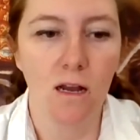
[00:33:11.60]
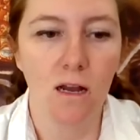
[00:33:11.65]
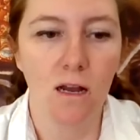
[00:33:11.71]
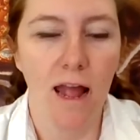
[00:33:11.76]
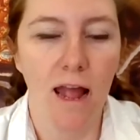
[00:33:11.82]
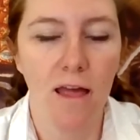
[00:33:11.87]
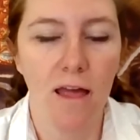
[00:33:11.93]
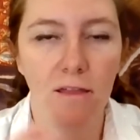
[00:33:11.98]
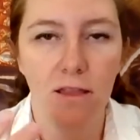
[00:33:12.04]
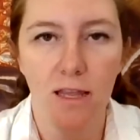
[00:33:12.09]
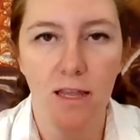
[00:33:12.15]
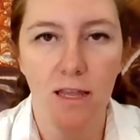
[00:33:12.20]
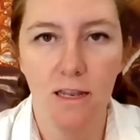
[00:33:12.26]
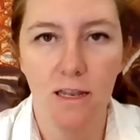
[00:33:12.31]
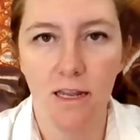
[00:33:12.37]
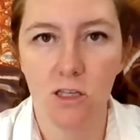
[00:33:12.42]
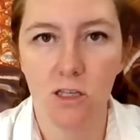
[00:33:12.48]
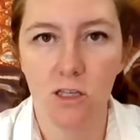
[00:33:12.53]
and then
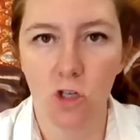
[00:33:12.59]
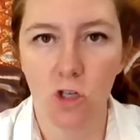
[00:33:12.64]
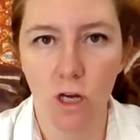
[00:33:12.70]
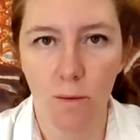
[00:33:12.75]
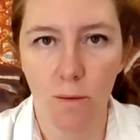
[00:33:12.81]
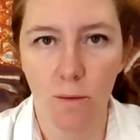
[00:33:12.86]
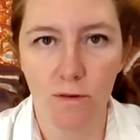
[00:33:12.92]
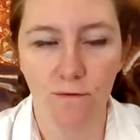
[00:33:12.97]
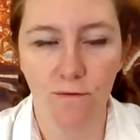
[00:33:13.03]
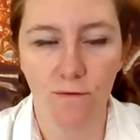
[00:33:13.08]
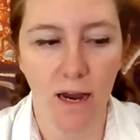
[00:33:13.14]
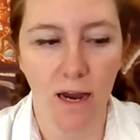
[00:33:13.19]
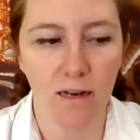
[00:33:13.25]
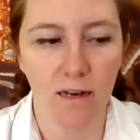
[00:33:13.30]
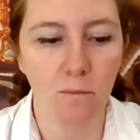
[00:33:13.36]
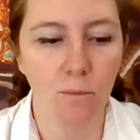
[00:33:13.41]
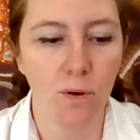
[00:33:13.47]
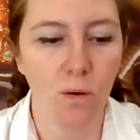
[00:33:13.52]
it's shaped
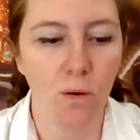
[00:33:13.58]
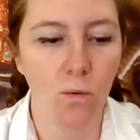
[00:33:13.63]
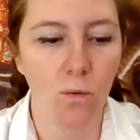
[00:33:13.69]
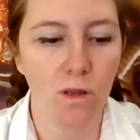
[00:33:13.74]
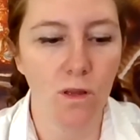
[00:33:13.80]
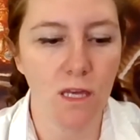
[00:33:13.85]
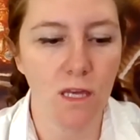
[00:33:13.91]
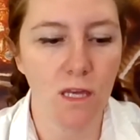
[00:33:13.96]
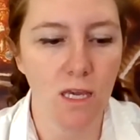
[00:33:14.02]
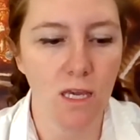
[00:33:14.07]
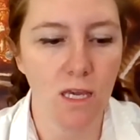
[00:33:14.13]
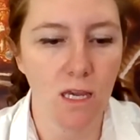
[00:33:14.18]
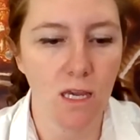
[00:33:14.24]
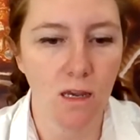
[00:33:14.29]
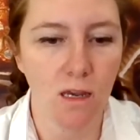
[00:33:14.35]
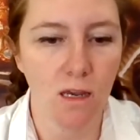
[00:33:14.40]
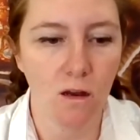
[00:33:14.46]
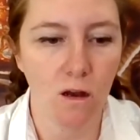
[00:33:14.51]
fine. But with
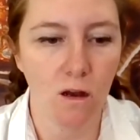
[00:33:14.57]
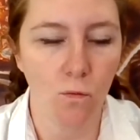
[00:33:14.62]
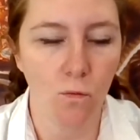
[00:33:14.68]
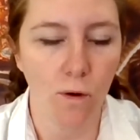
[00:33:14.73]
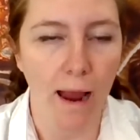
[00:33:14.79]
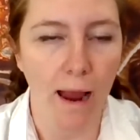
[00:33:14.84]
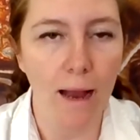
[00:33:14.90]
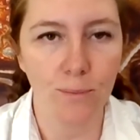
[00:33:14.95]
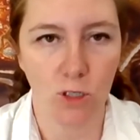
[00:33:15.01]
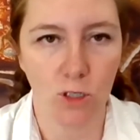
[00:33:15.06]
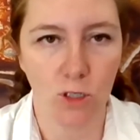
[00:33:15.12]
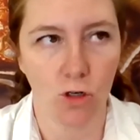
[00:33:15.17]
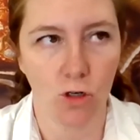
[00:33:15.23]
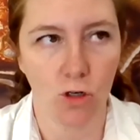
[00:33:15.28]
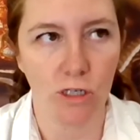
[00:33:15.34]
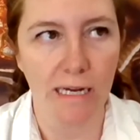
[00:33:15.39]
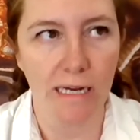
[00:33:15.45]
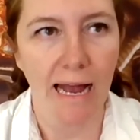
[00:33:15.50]
the
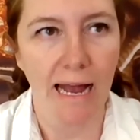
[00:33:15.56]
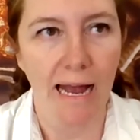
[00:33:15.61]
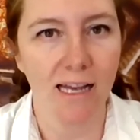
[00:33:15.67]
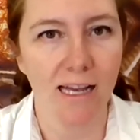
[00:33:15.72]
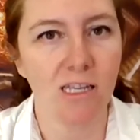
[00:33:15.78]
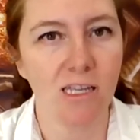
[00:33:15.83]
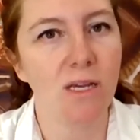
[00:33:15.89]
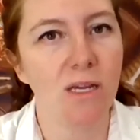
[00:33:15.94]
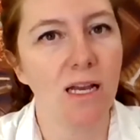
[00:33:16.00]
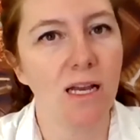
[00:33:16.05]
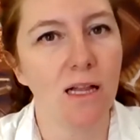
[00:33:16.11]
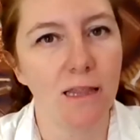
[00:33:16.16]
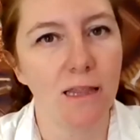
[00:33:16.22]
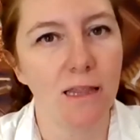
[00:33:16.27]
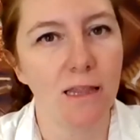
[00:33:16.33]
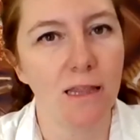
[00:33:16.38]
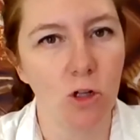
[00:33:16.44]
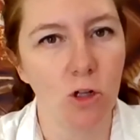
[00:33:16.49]
Rapture, it has to be a
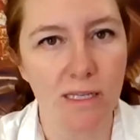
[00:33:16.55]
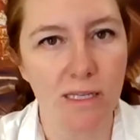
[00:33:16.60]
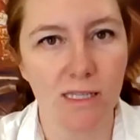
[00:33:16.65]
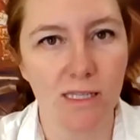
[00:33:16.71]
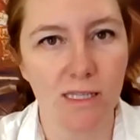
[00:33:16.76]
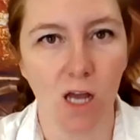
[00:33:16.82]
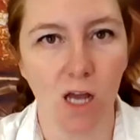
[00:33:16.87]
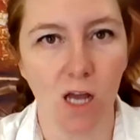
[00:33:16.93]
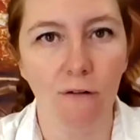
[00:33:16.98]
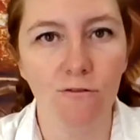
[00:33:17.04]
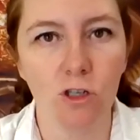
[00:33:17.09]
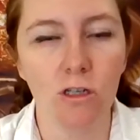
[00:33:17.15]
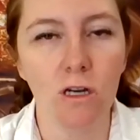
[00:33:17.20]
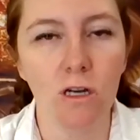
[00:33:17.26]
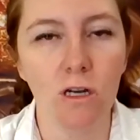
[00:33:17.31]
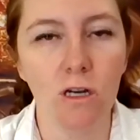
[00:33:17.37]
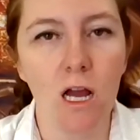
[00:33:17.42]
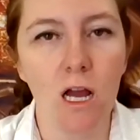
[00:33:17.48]
little bit
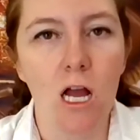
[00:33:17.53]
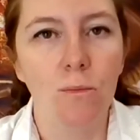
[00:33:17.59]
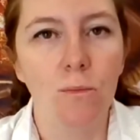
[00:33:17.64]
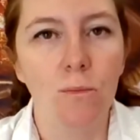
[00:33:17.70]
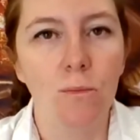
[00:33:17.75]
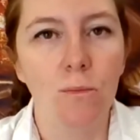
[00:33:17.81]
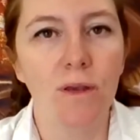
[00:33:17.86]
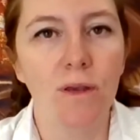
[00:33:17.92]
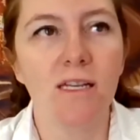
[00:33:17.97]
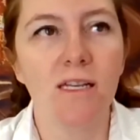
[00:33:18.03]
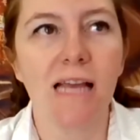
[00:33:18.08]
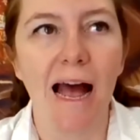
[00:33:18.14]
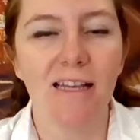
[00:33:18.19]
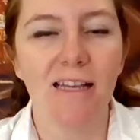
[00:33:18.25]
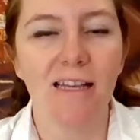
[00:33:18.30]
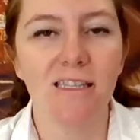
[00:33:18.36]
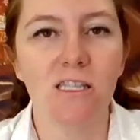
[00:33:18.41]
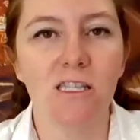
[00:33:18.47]
softer, because
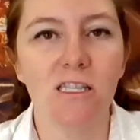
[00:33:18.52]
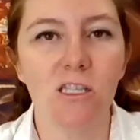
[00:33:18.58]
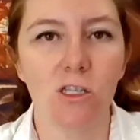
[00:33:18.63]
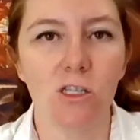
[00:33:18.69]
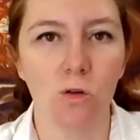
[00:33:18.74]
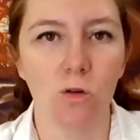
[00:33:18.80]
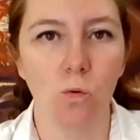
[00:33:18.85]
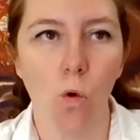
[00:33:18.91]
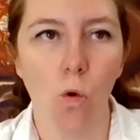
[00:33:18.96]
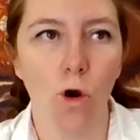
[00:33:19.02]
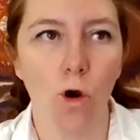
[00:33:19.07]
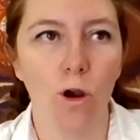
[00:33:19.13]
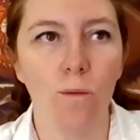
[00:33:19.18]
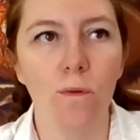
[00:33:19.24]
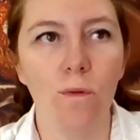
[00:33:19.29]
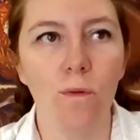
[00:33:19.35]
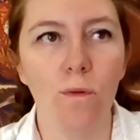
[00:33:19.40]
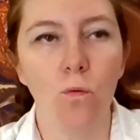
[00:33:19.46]
as it's still
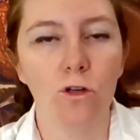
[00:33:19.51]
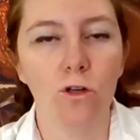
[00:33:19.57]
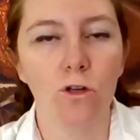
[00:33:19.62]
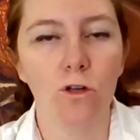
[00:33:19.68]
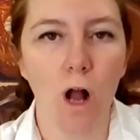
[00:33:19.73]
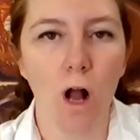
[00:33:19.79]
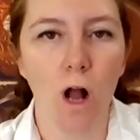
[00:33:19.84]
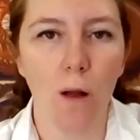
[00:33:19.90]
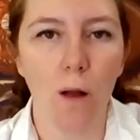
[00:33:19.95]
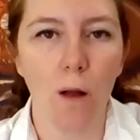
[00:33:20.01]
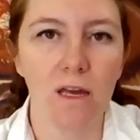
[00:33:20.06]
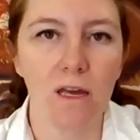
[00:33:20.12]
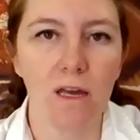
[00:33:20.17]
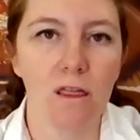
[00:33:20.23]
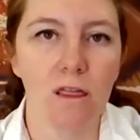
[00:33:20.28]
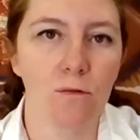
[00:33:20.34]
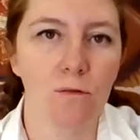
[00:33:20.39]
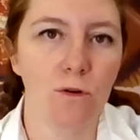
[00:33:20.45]
warm, we're dropping it
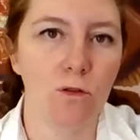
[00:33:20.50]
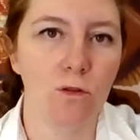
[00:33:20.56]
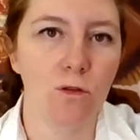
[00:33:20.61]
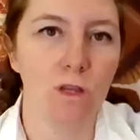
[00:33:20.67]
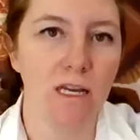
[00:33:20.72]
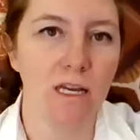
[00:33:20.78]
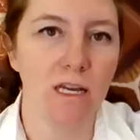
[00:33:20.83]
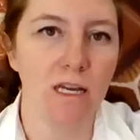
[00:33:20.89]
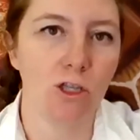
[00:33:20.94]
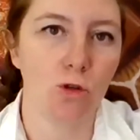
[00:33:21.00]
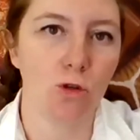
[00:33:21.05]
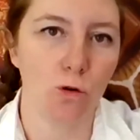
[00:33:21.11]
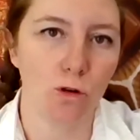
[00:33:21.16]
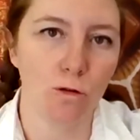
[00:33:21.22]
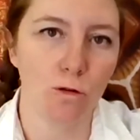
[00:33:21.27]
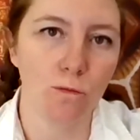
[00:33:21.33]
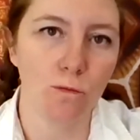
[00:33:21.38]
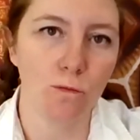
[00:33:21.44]
through the
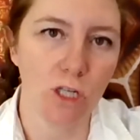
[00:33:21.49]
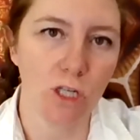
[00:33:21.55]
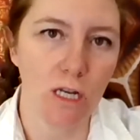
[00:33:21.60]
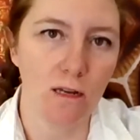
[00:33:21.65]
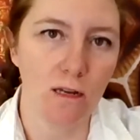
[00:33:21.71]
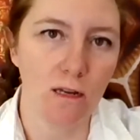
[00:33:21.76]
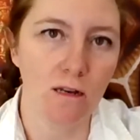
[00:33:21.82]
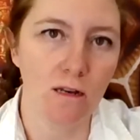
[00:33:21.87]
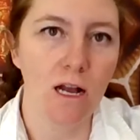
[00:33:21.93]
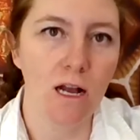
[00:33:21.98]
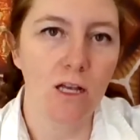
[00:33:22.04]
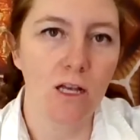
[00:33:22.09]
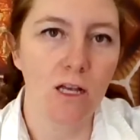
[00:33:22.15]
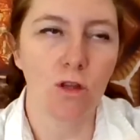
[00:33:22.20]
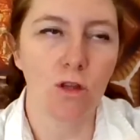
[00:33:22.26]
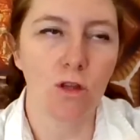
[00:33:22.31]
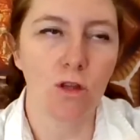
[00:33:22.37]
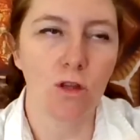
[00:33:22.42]
extruder machine. So they
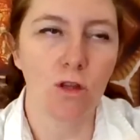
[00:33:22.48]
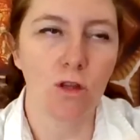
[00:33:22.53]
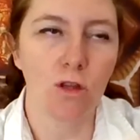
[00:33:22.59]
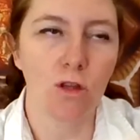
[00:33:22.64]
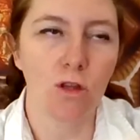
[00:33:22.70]
have to